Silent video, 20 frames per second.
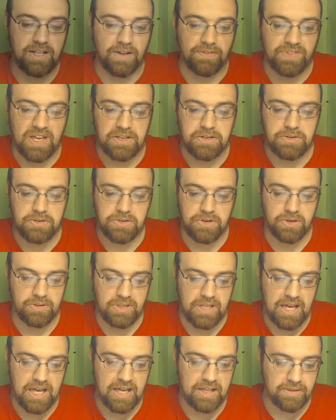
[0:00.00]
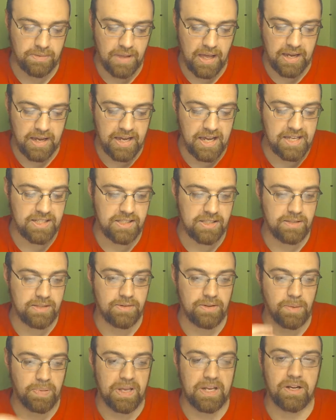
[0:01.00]
you could, that I guess,
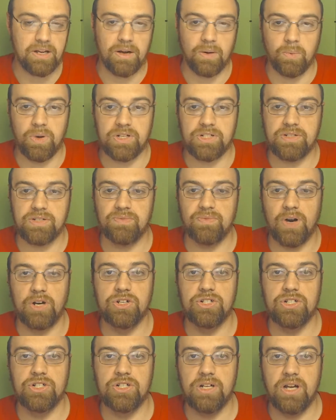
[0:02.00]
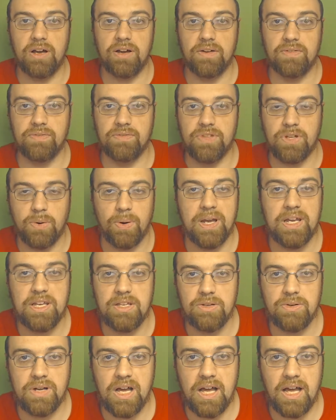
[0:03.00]
depending on which version of the crate you
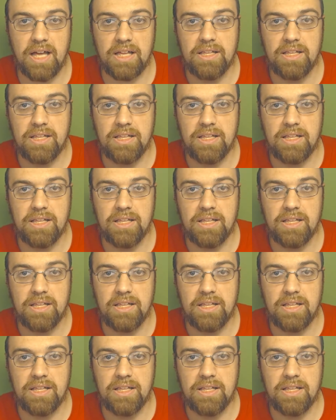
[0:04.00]
got,